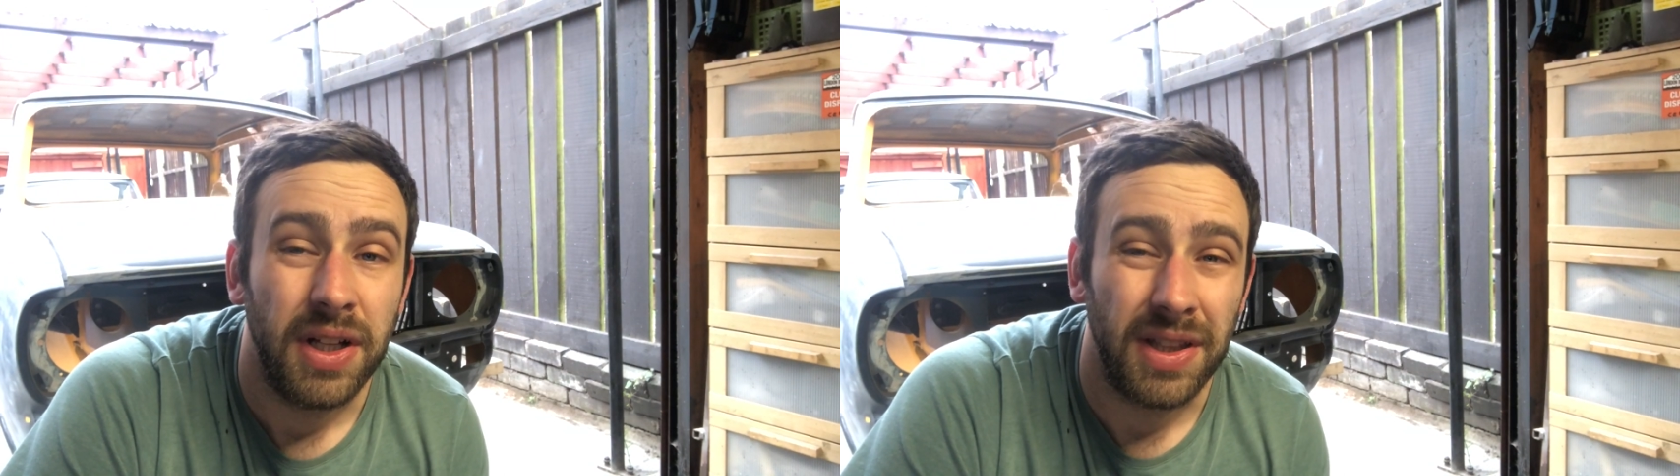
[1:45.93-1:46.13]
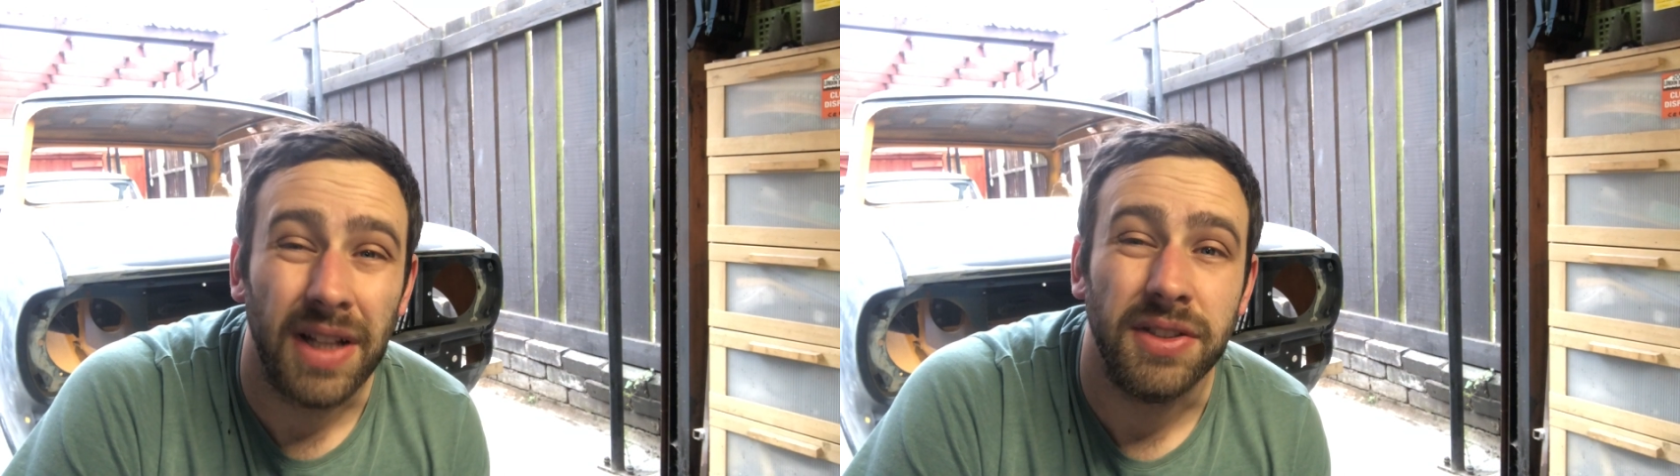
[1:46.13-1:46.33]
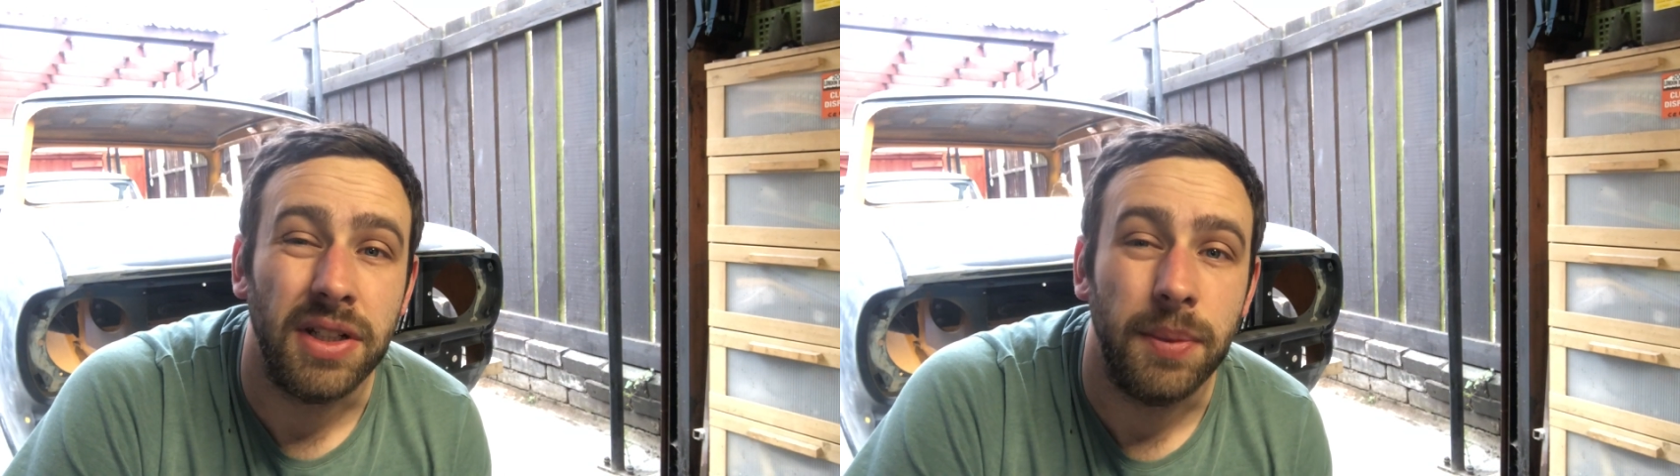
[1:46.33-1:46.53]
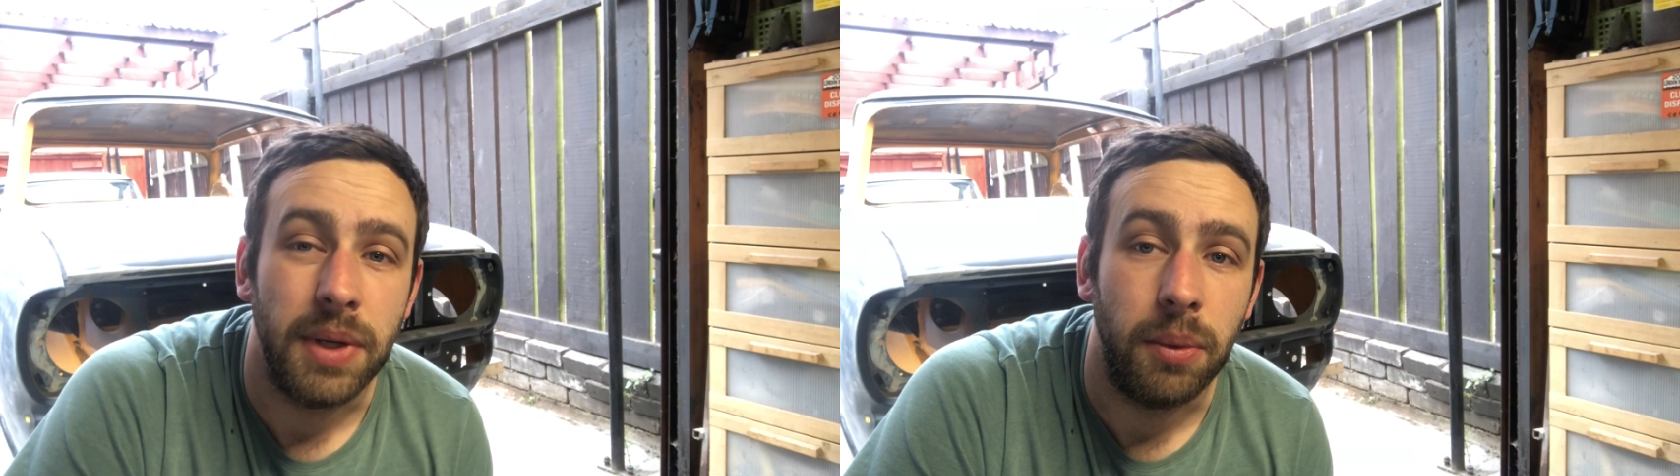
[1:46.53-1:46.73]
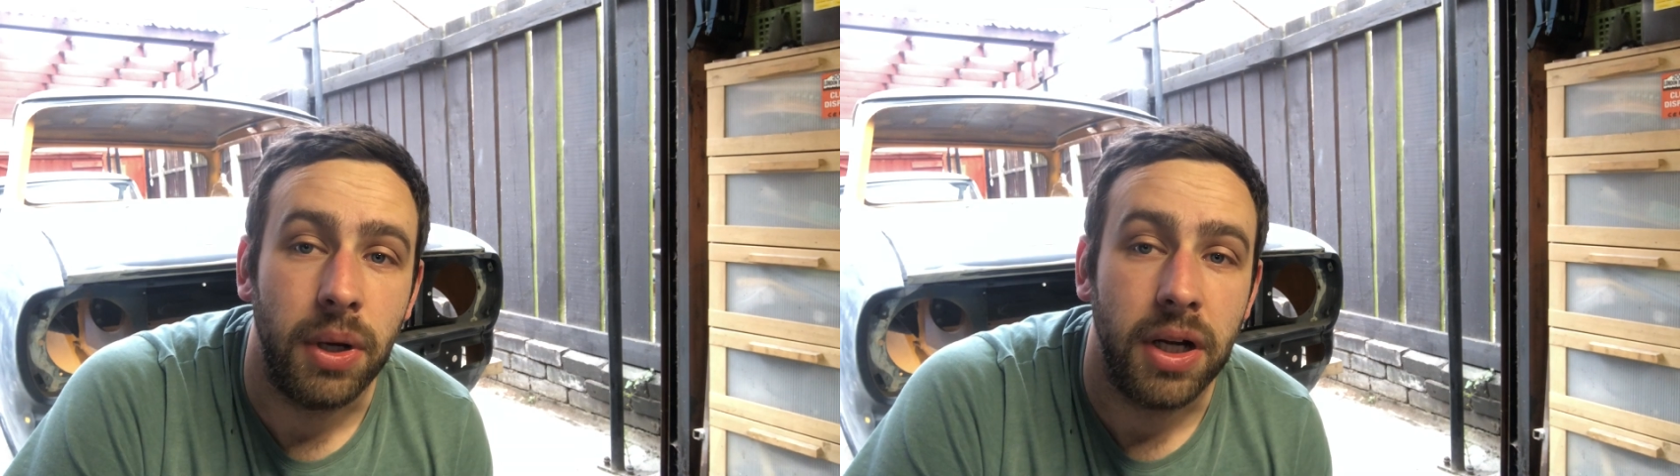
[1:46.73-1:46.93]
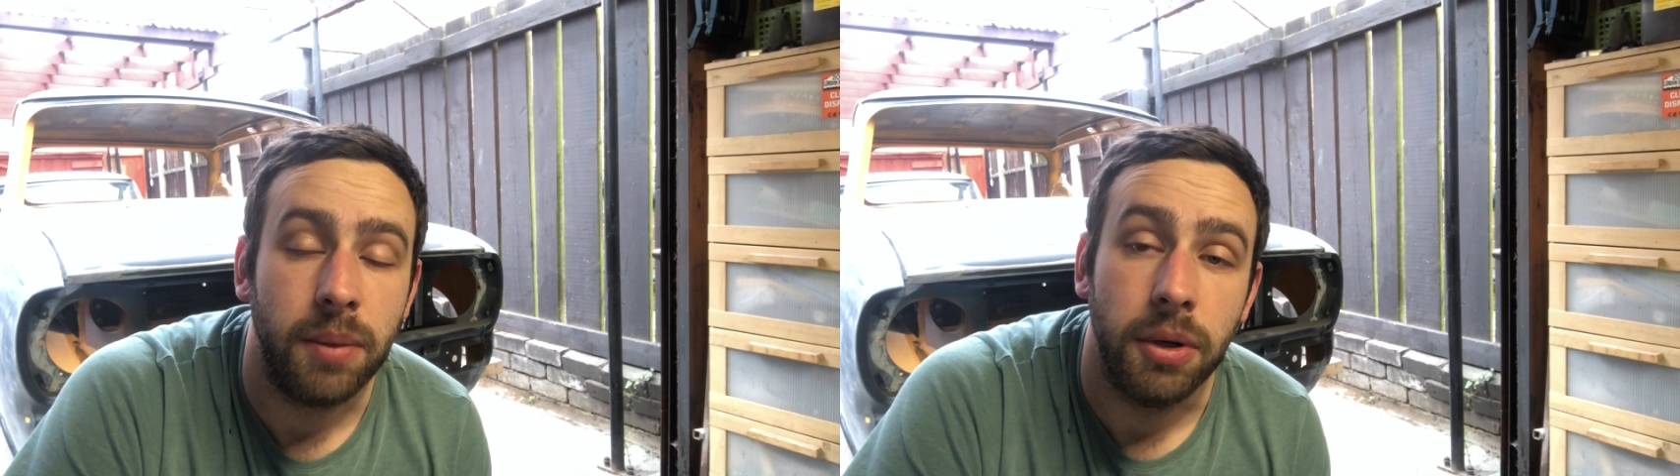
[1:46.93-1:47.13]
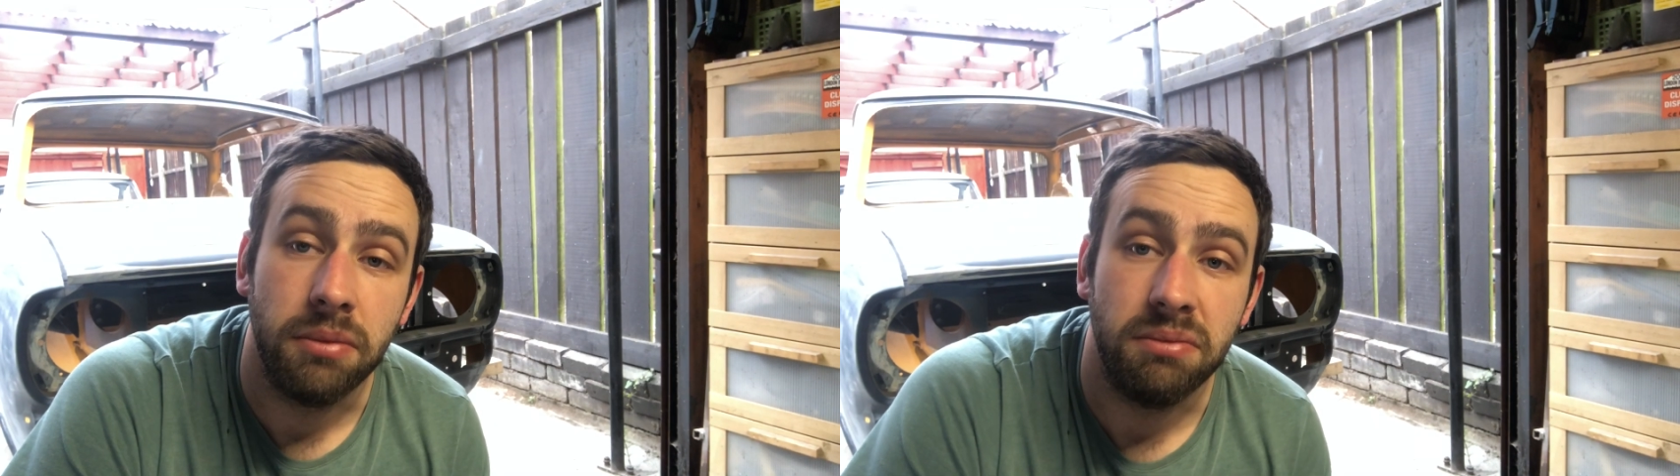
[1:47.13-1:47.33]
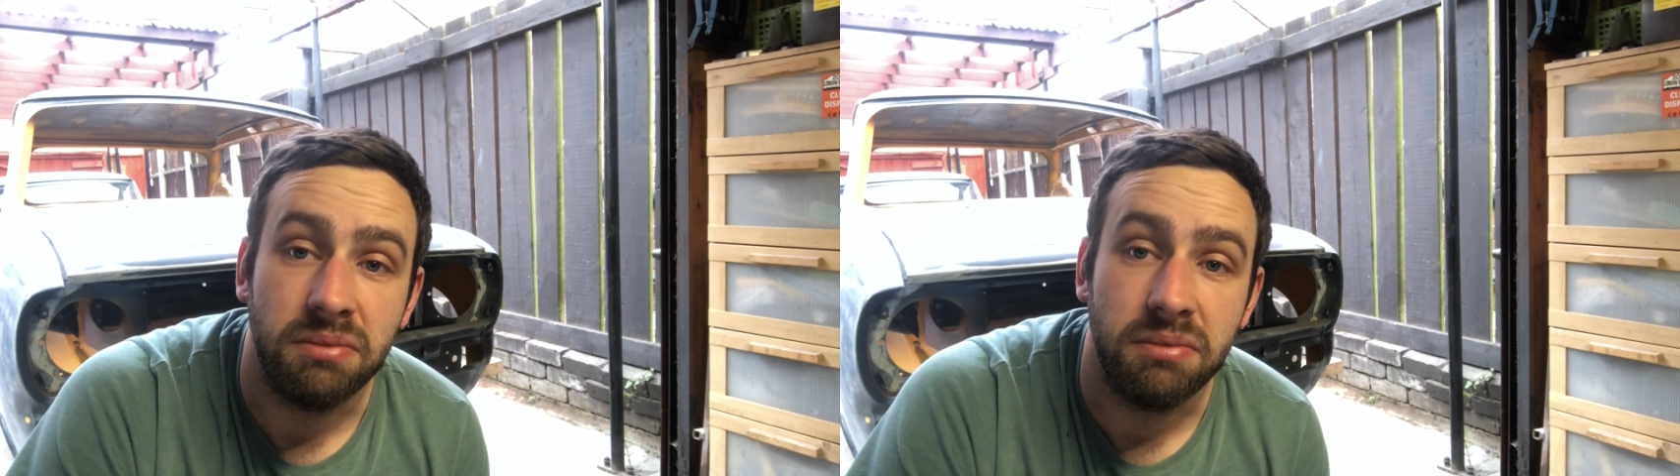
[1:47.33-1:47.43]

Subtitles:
Does need a bit of work, but